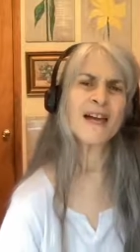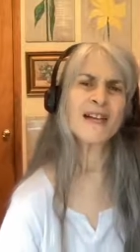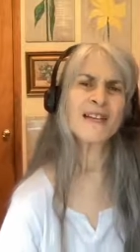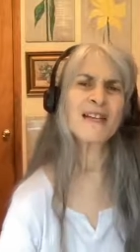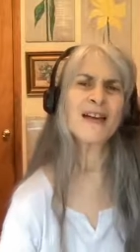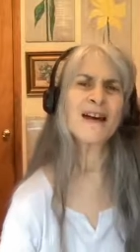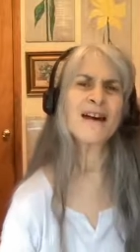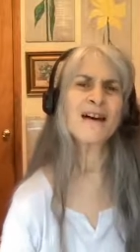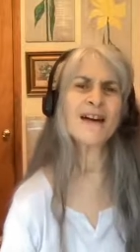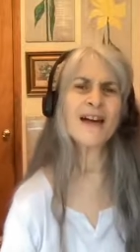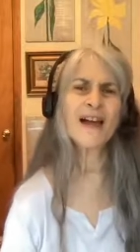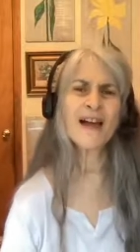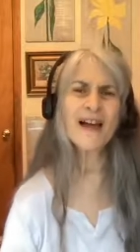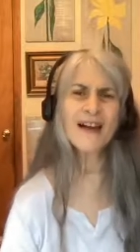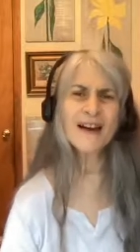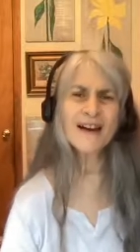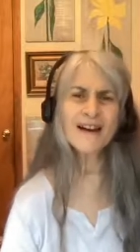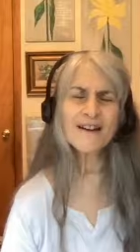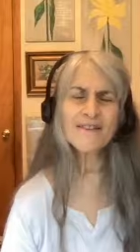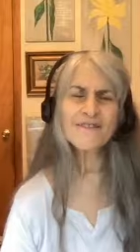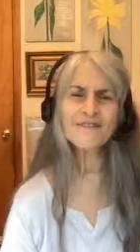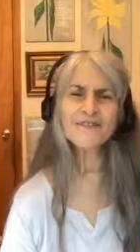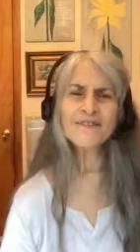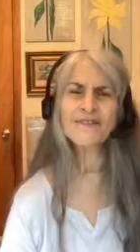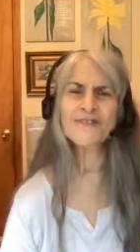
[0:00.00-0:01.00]
Now,
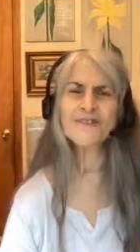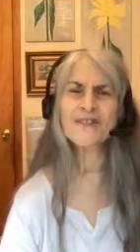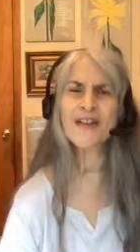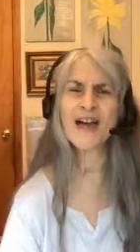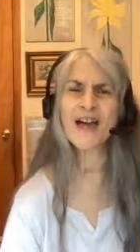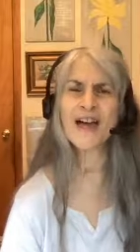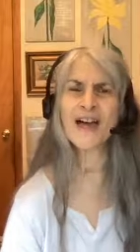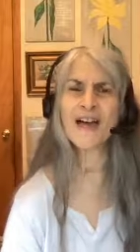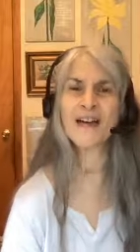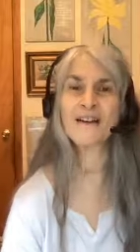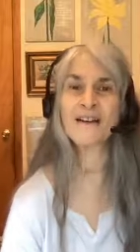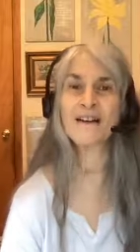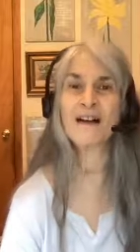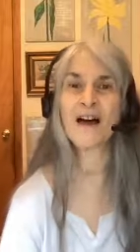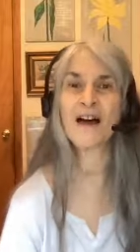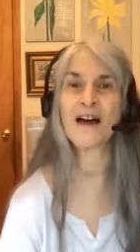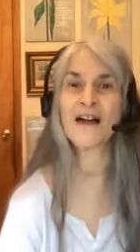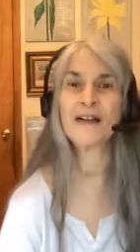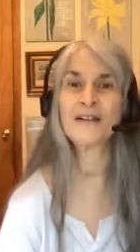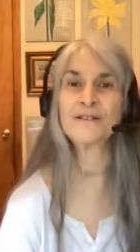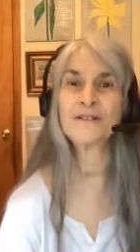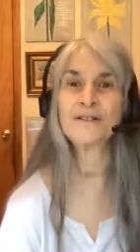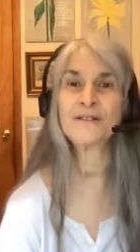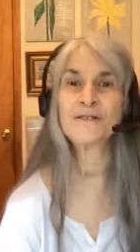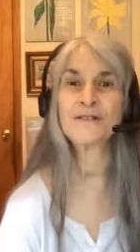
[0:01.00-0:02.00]
after that,
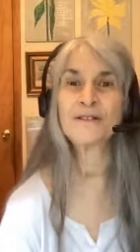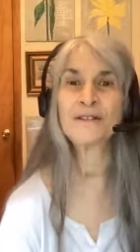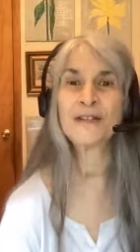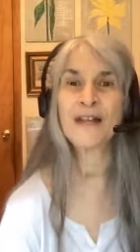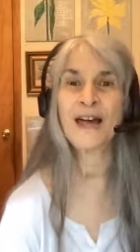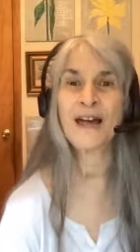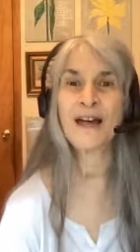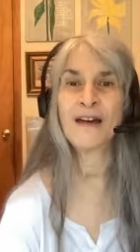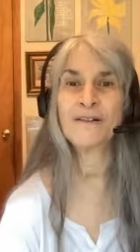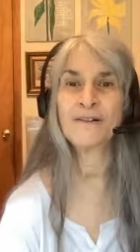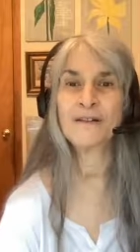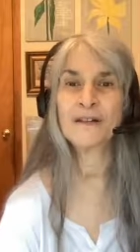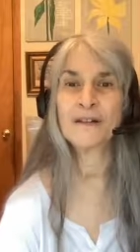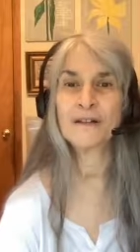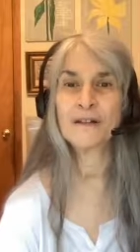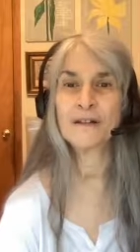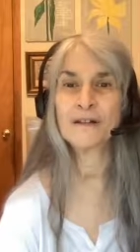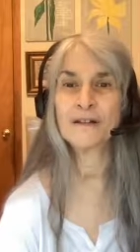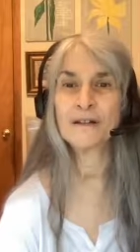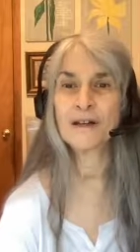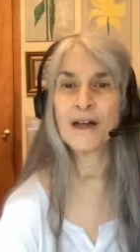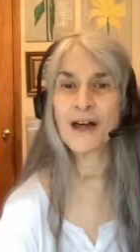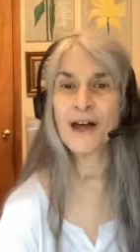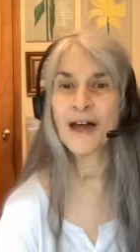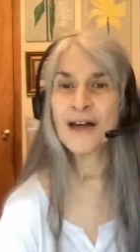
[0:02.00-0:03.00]
I learned how to
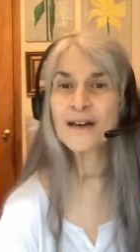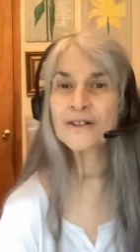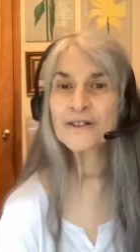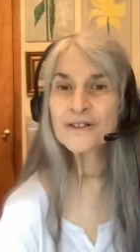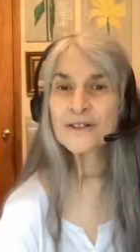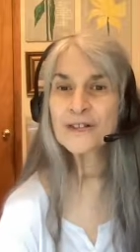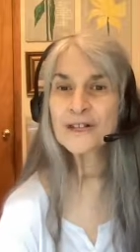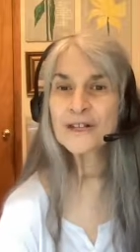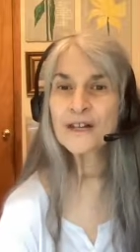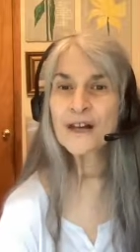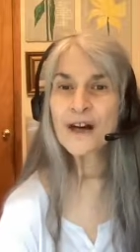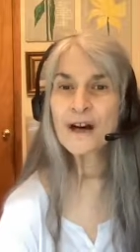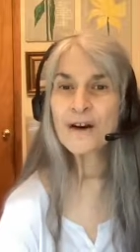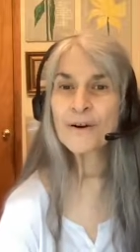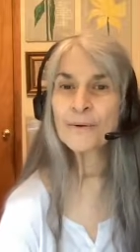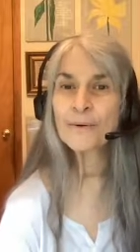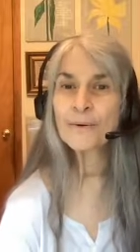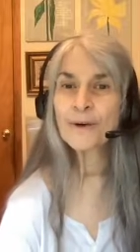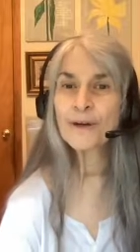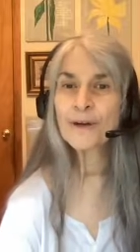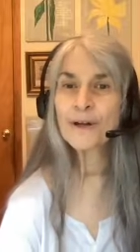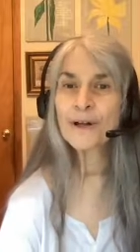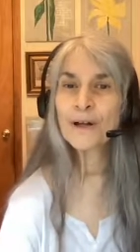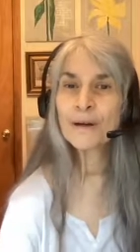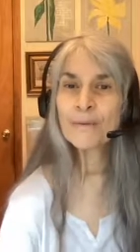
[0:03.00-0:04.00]
actually go
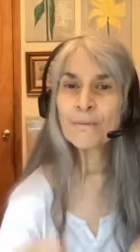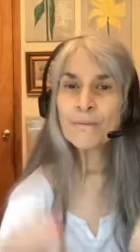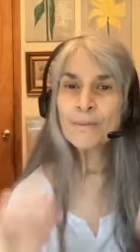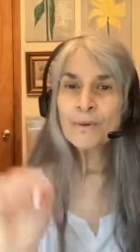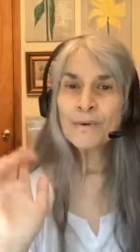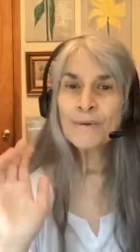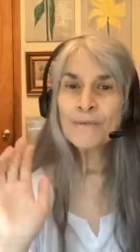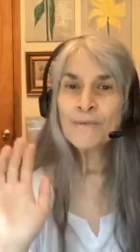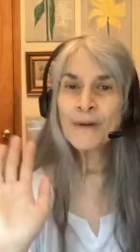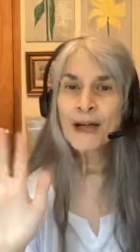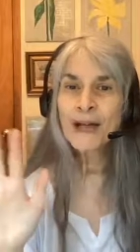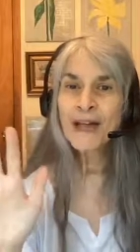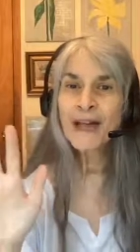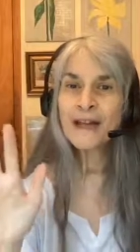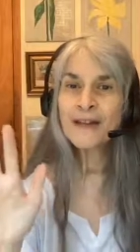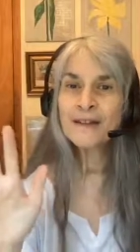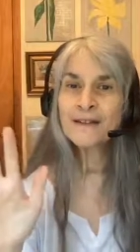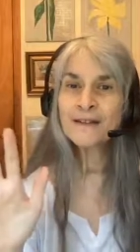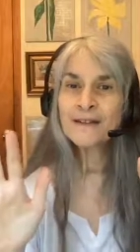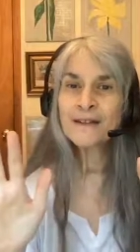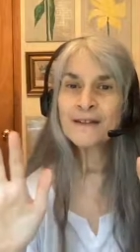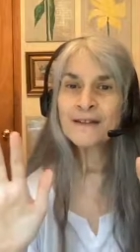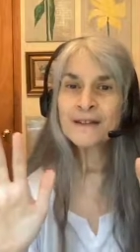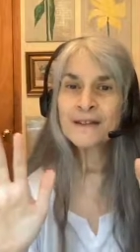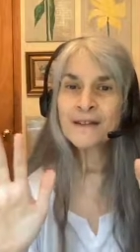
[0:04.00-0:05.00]
put my
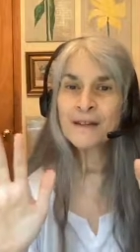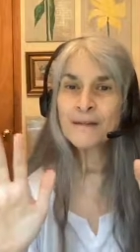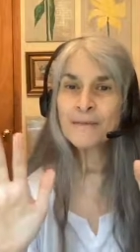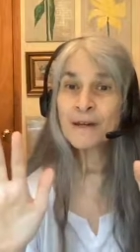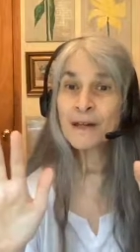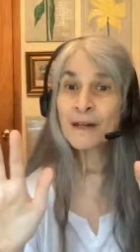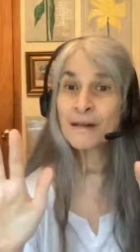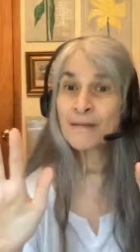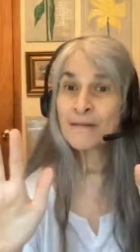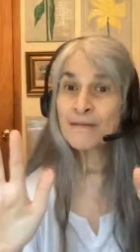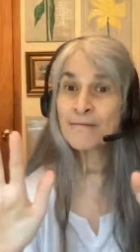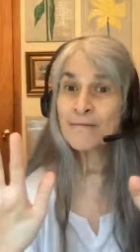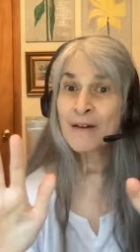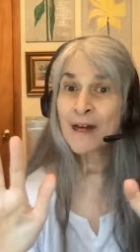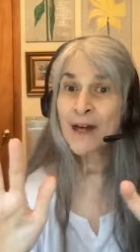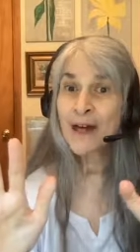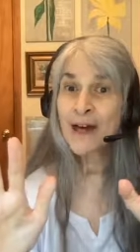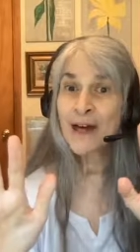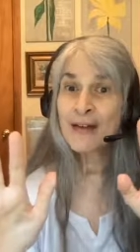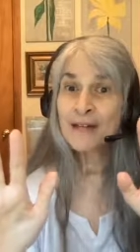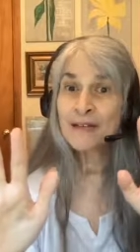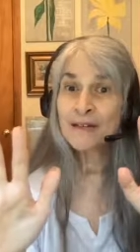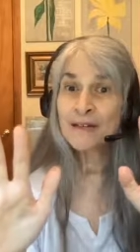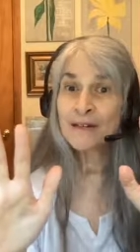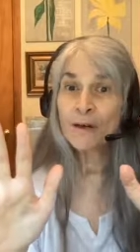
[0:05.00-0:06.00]
hands on somebody with my
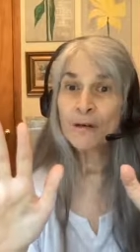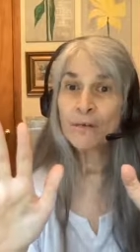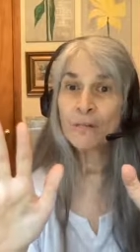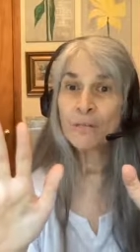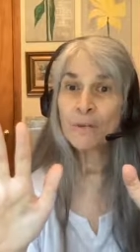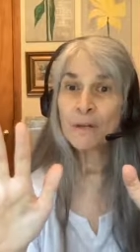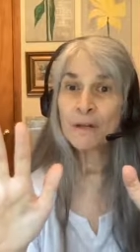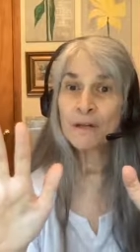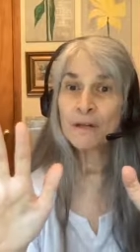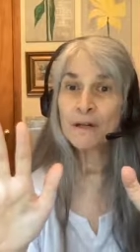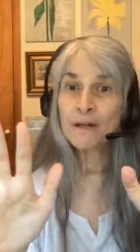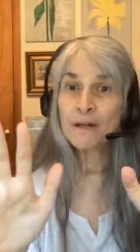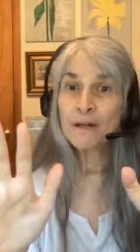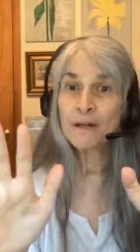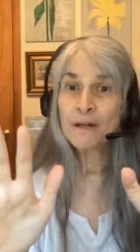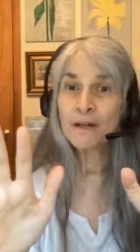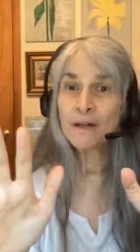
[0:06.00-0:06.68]
eyes open